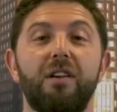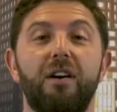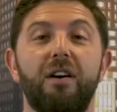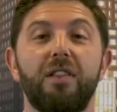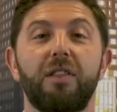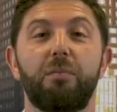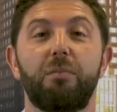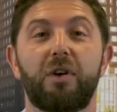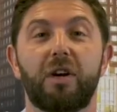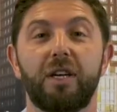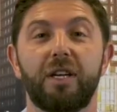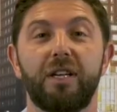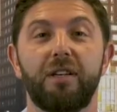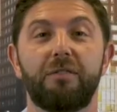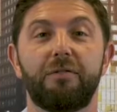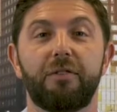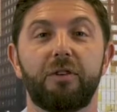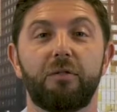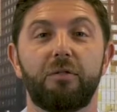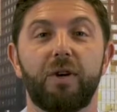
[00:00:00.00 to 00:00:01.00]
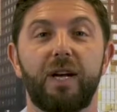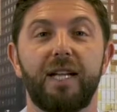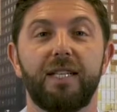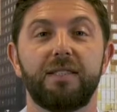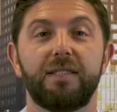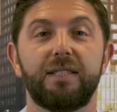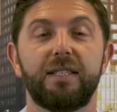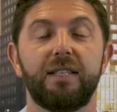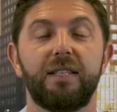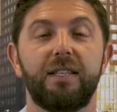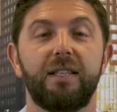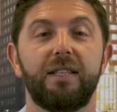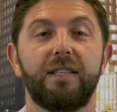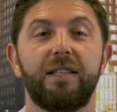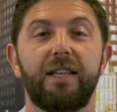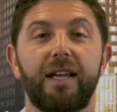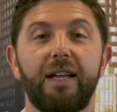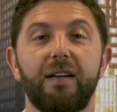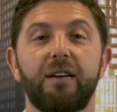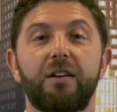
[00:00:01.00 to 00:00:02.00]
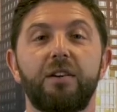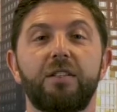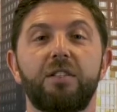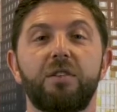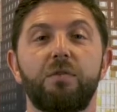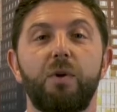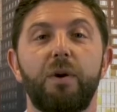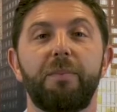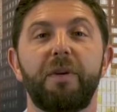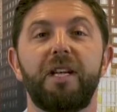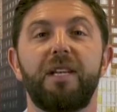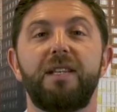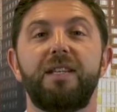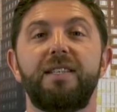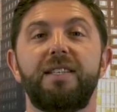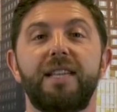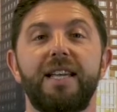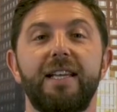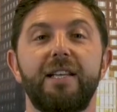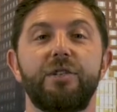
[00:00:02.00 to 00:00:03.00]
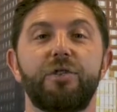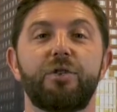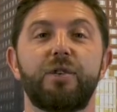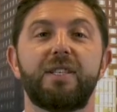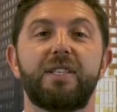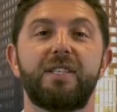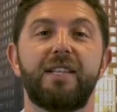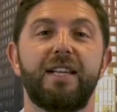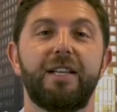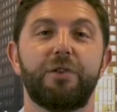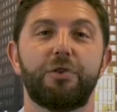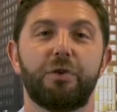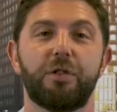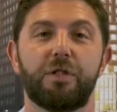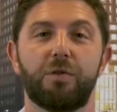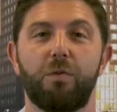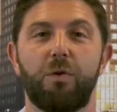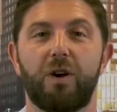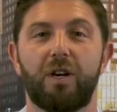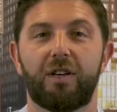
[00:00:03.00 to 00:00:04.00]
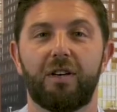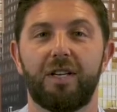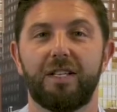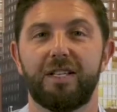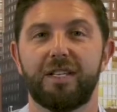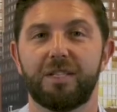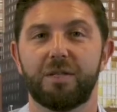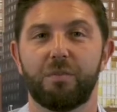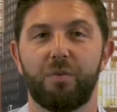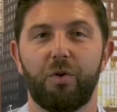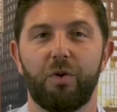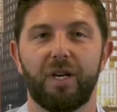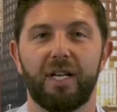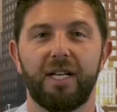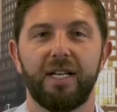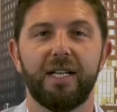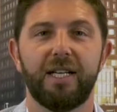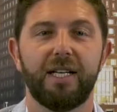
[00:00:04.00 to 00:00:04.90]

on the market for rent, they are swimming in dangerous, dangerous water at this point.